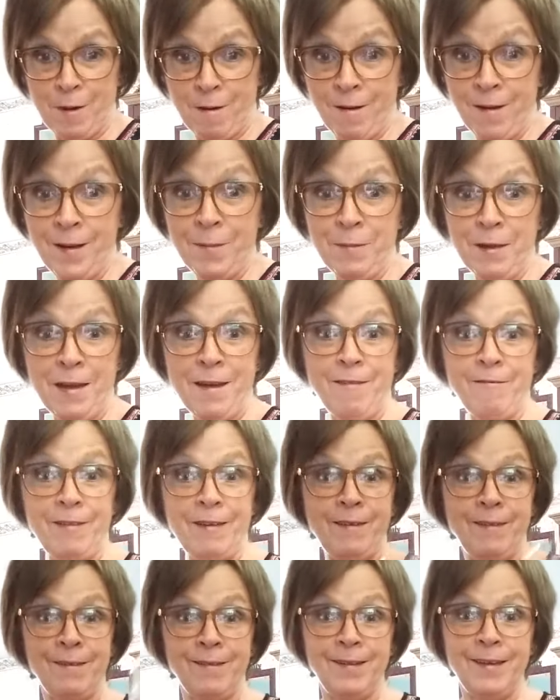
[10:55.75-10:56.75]
I'm
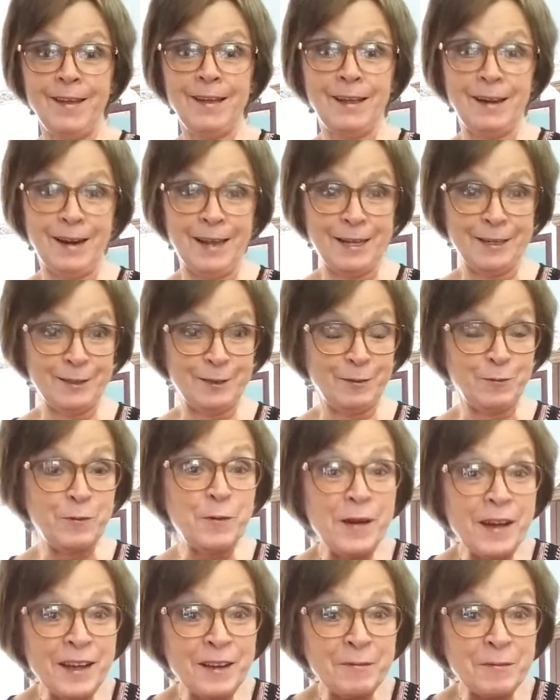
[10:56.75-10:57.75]
having a glass of
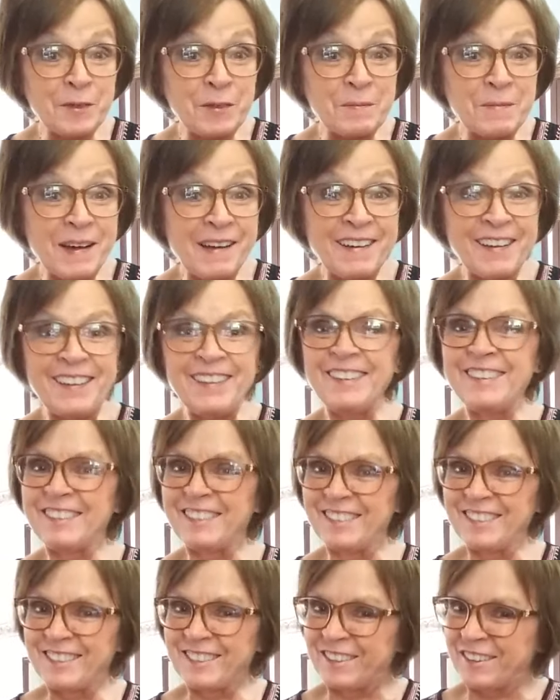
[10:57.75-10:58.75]
wine with mine.
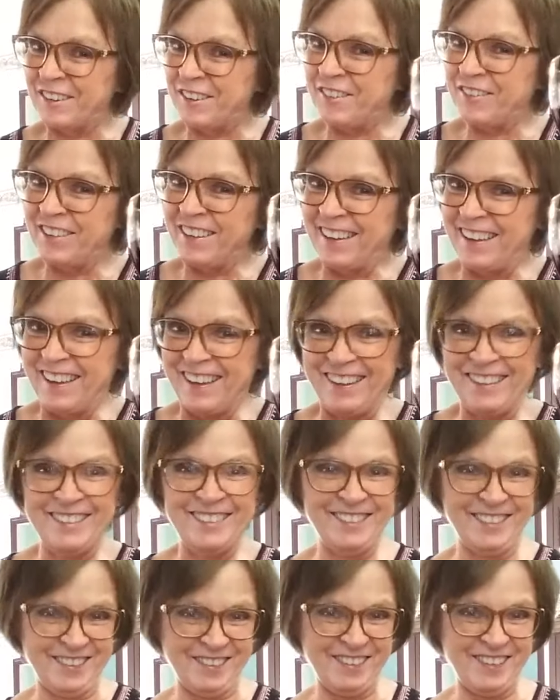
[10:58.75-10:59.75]
Nostrovia
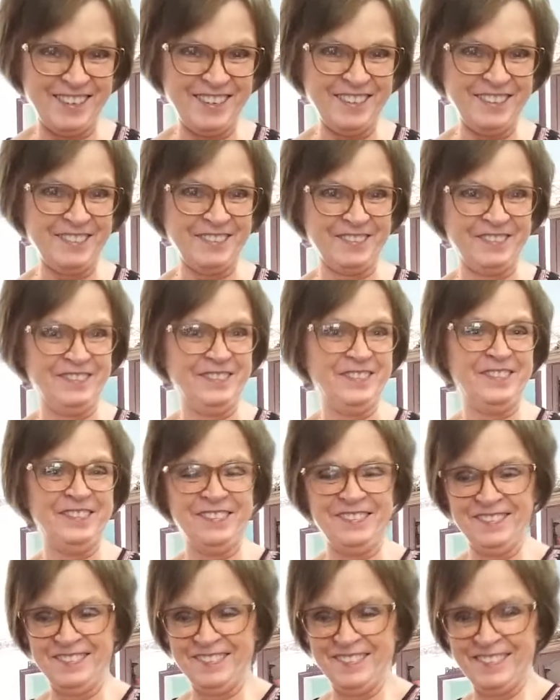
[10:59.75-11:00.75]
to you.
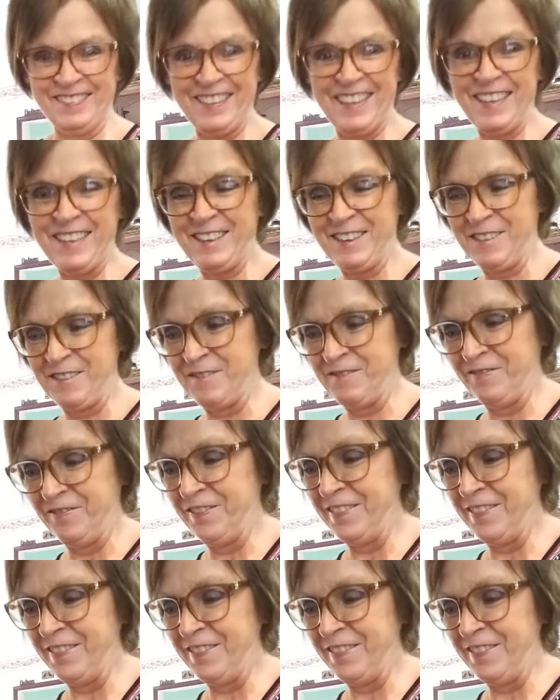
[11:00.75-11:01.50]
Thank you.